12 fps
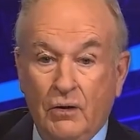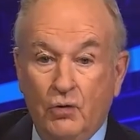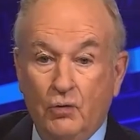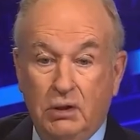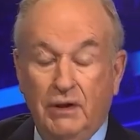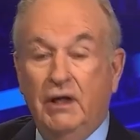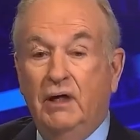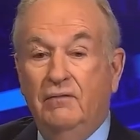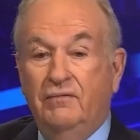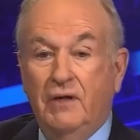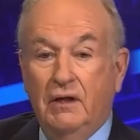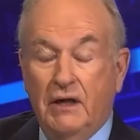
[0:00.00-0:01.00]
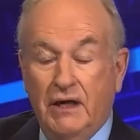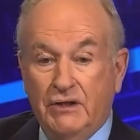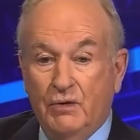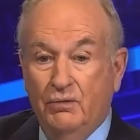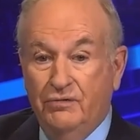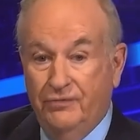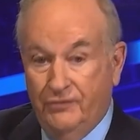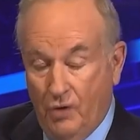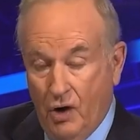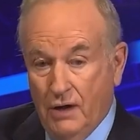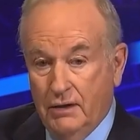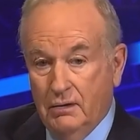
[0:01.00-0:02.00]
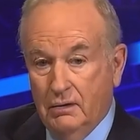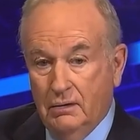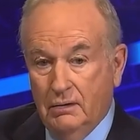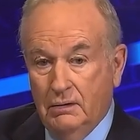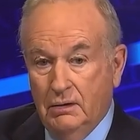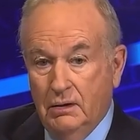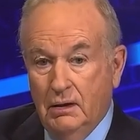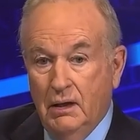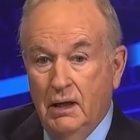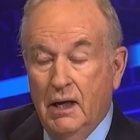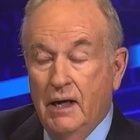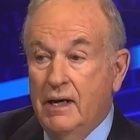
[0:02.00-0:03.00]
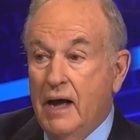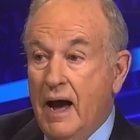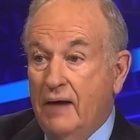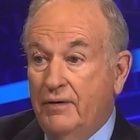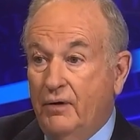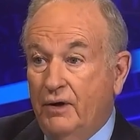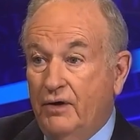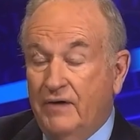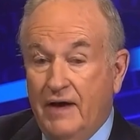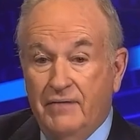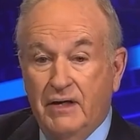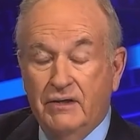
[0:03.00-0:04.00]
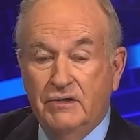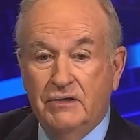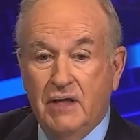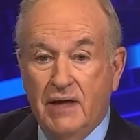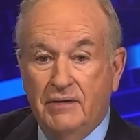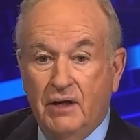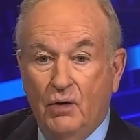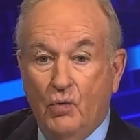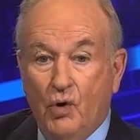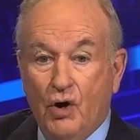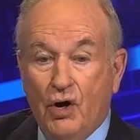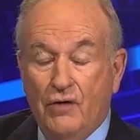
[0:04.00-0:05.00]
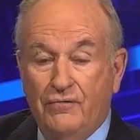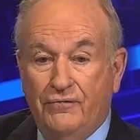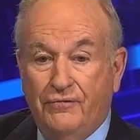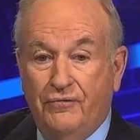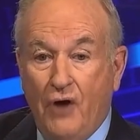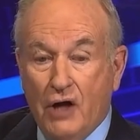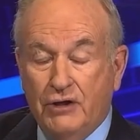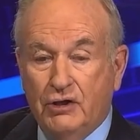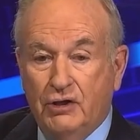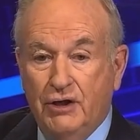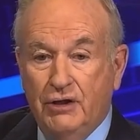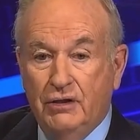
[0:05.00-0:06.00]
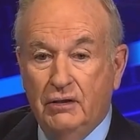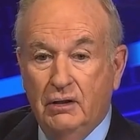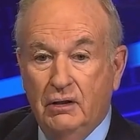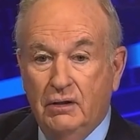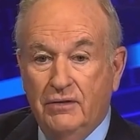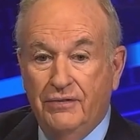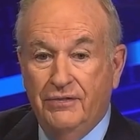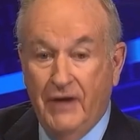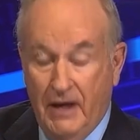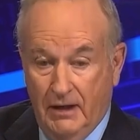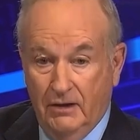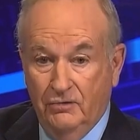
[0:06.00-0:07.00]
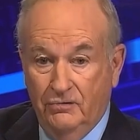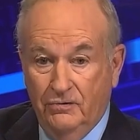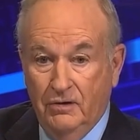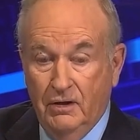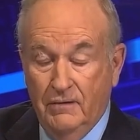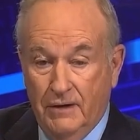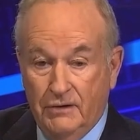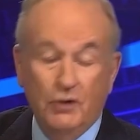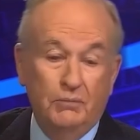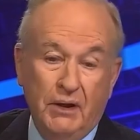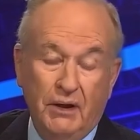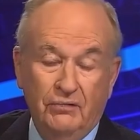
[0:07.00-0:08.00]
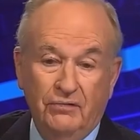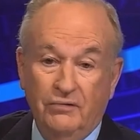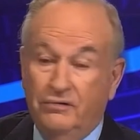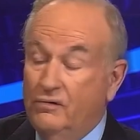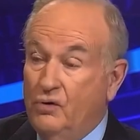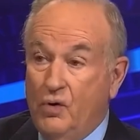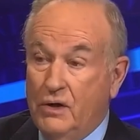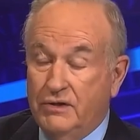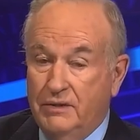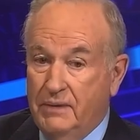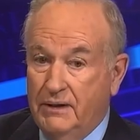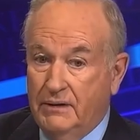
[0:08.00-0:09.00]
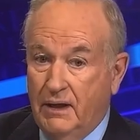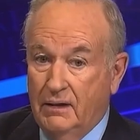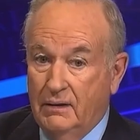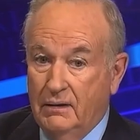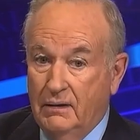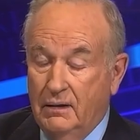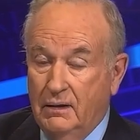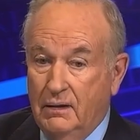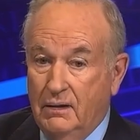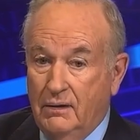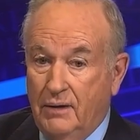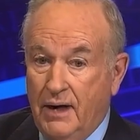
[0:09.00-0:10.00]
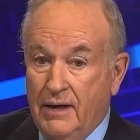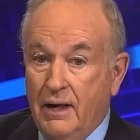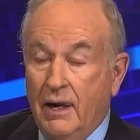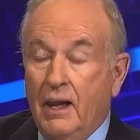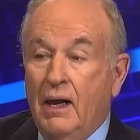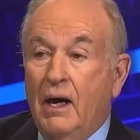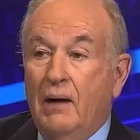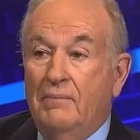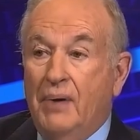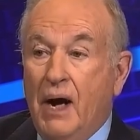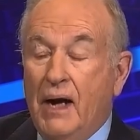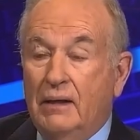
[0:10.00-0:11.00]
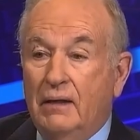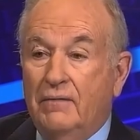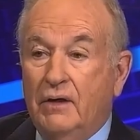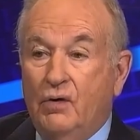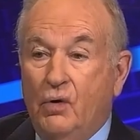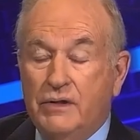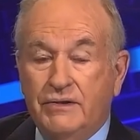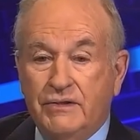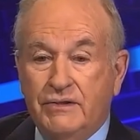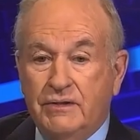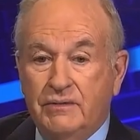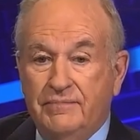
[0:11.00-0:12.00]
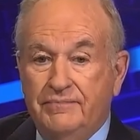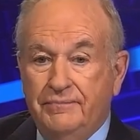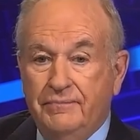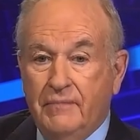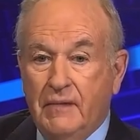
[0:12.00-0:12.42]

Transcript: who believe the election was a fraud. Now, there is evidence that there were fraudulent things that took place. There's no question about that. All right? But the court system